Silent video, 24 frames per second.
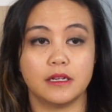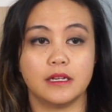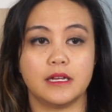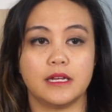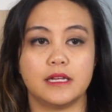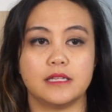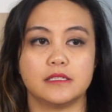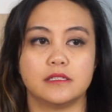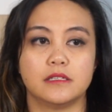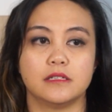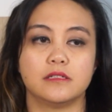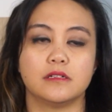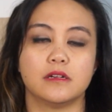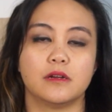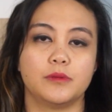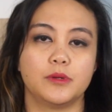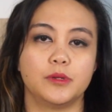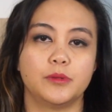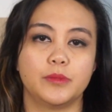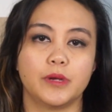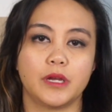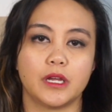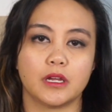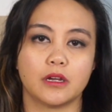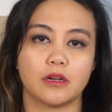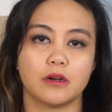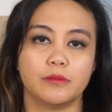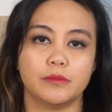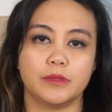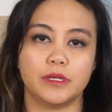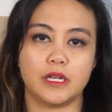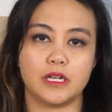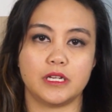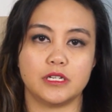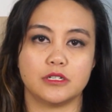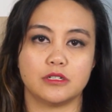is determined by a
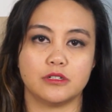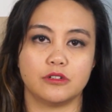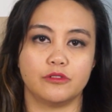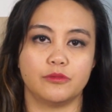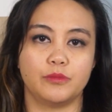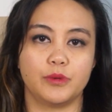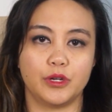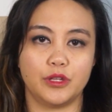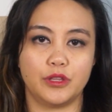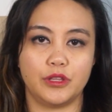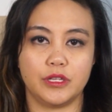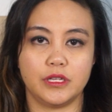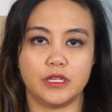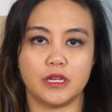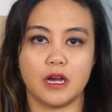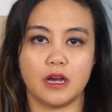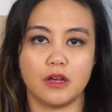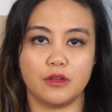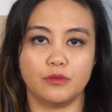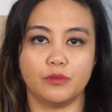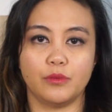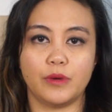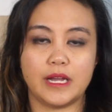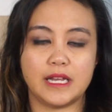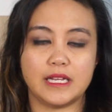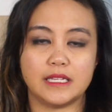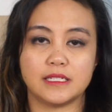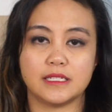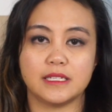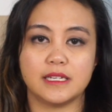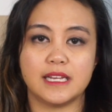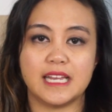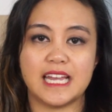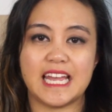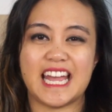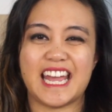combination of both the yarn weight
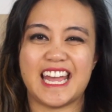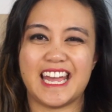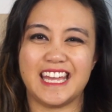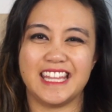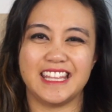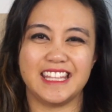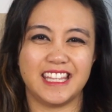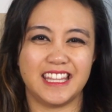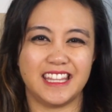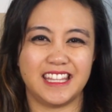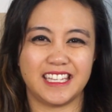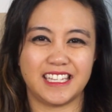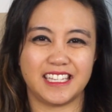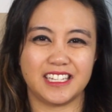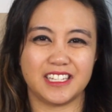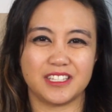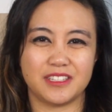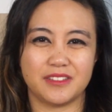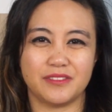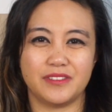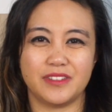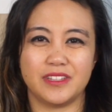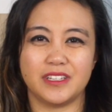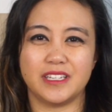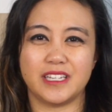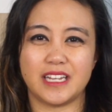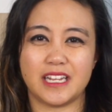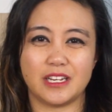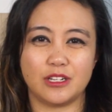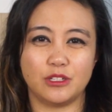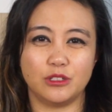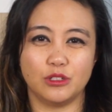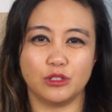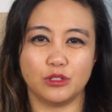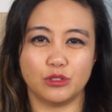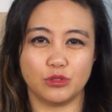and the thickness of the
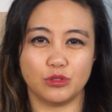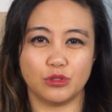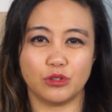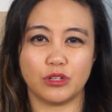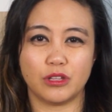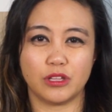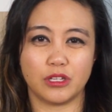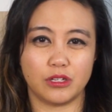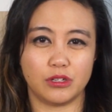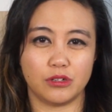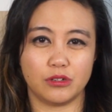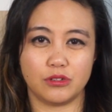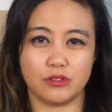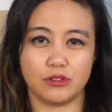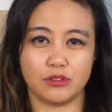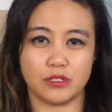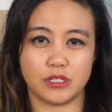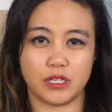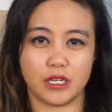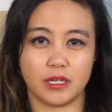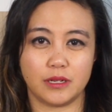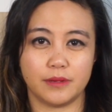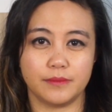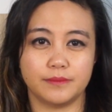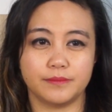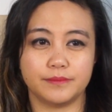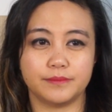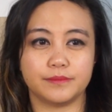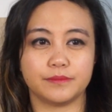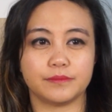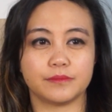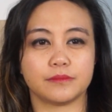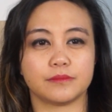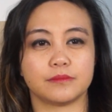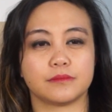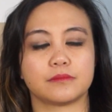needle or hook that you're using.
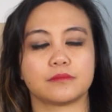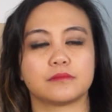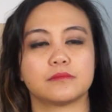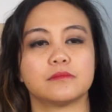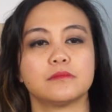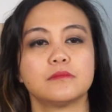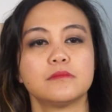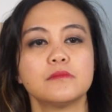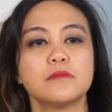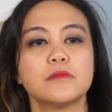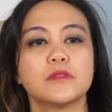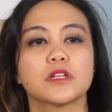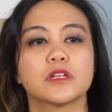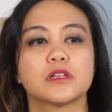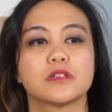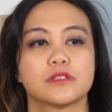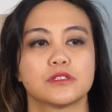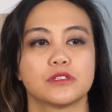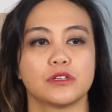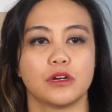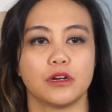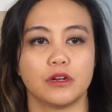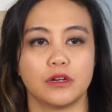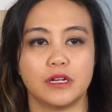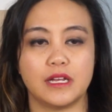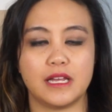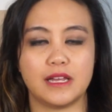So